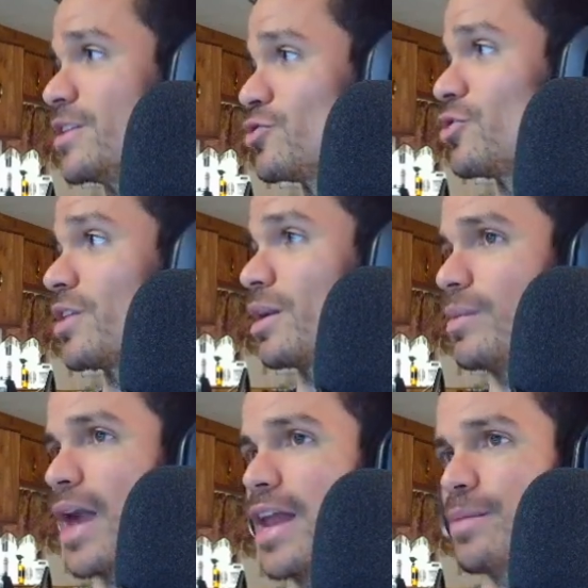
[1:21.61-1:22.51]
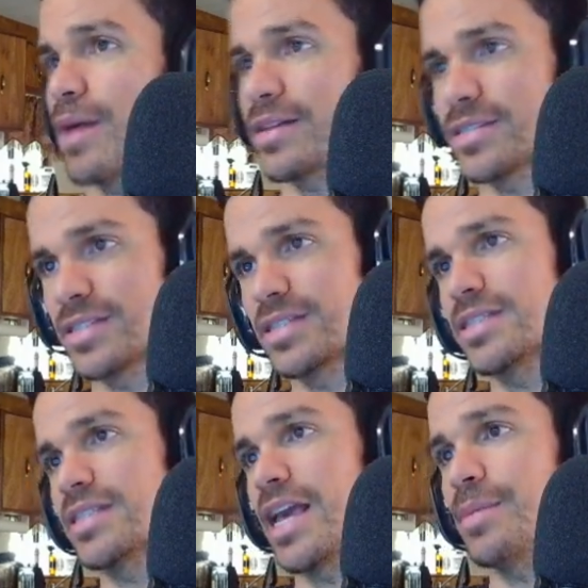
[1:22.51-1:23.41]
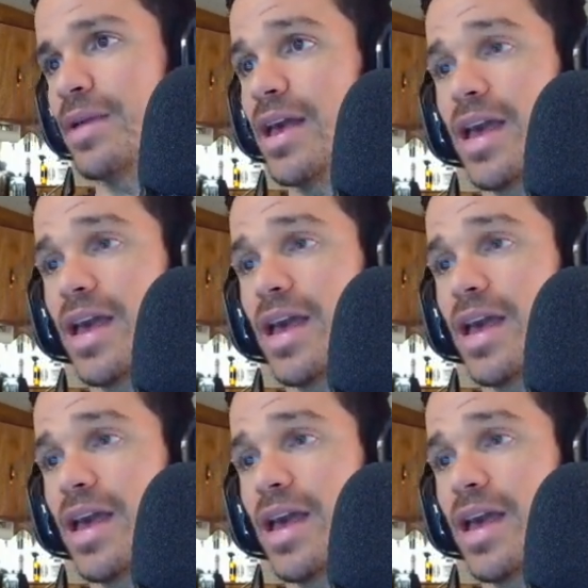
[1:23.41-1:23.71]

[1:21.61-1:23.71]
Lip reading: sure they're going to be adding mounts into this game,